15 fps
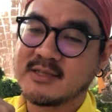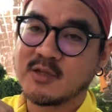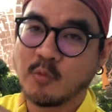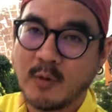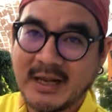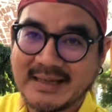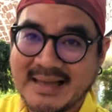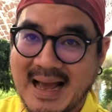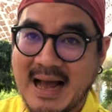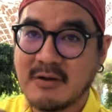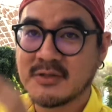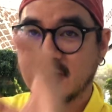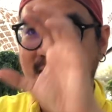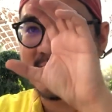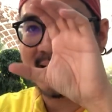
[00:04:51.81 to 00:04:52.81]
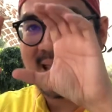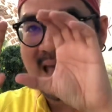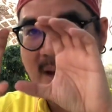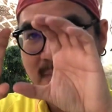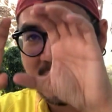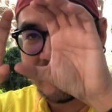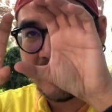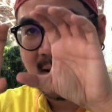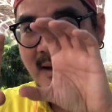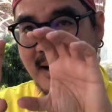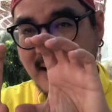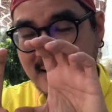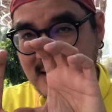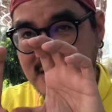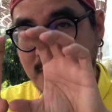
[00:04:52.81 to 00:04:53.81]
the weight down so that the camera
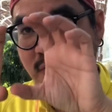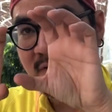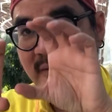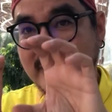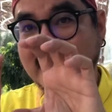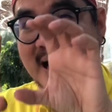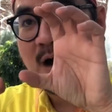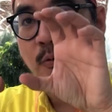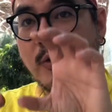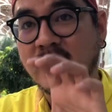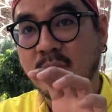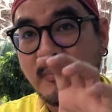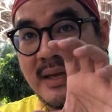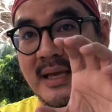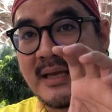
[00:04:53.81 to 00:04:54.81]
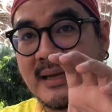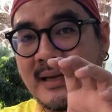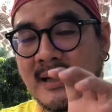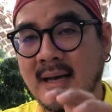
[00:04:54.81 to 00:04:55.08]
doesn't move up and down with me.